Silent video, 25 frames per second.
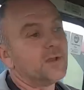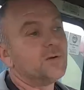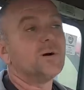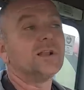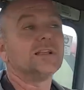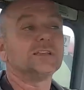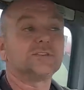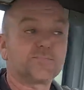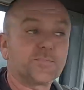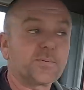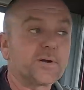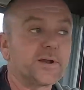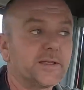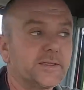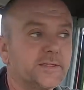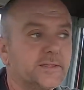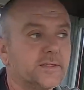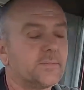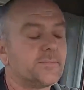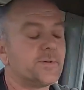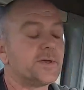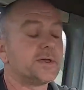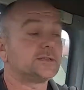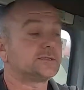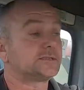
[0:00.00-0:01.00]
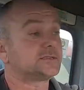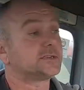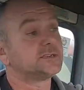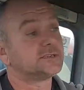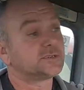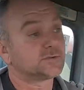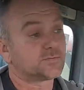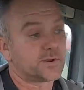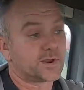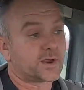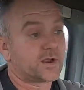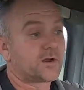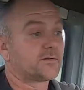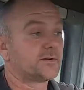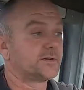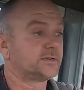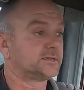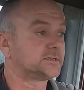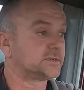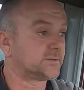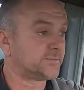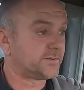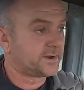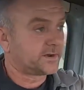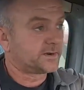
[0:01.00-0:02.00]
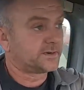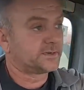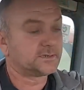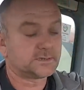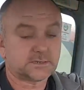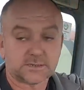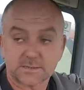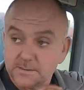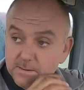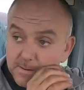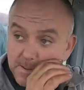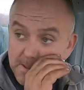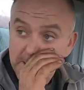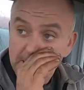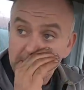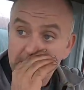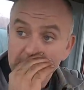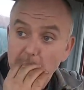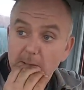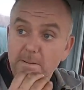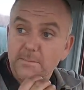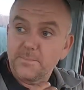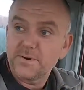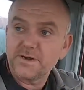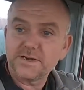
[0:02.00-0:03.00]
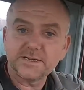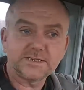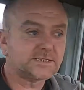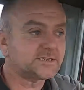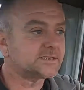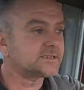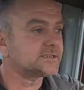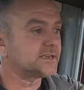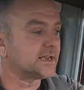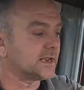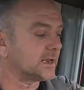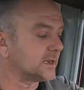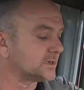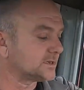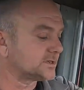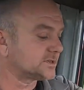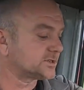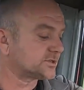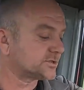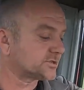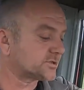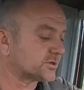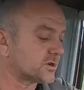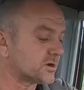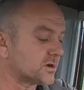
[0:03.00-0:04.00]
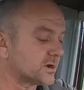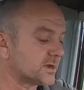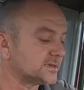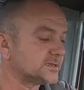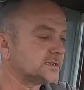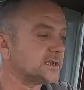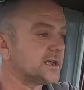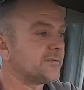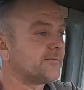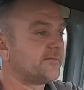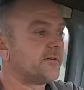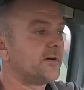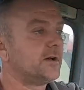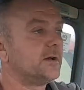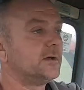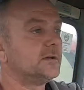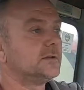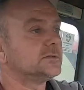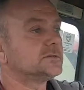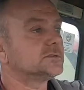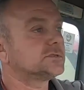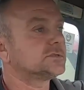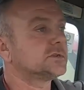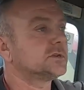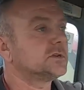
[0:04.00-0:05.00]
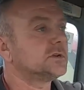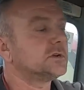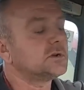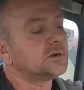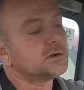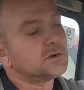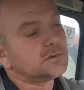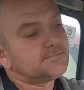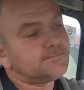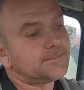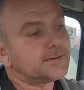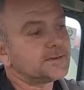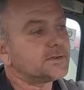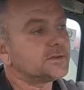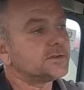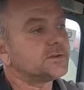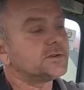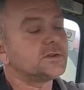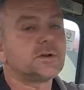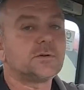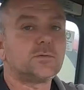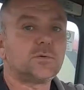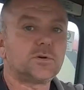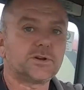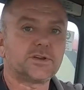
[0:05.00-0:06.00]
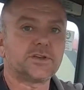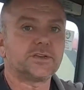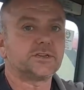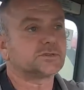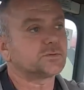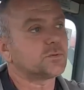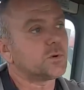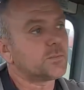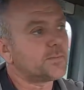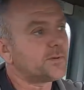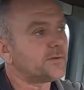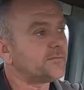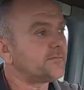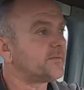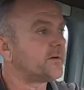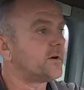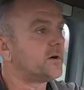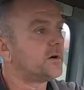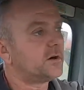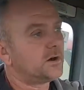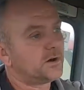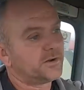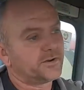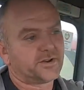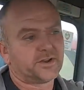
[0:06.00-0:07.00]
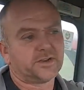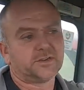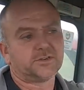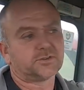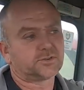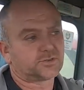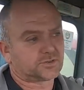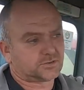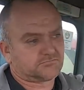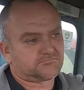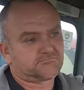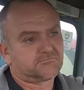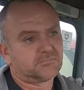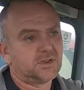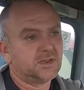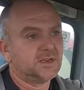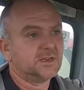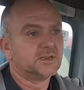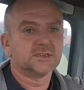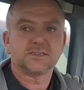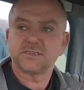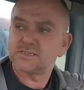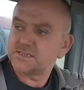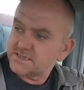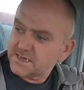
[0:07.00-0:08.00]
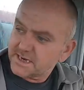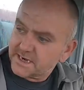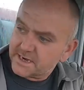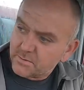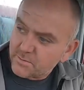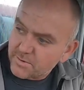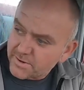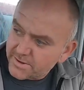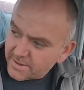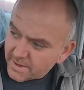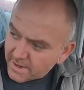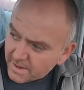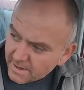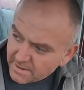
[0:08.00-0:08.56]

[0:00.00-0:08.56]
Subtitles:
Well, it's breathed a bit since we got it, to be honest, but it's still as strong as ever. So I don't know, what do you swap it for, or do you just stick with it?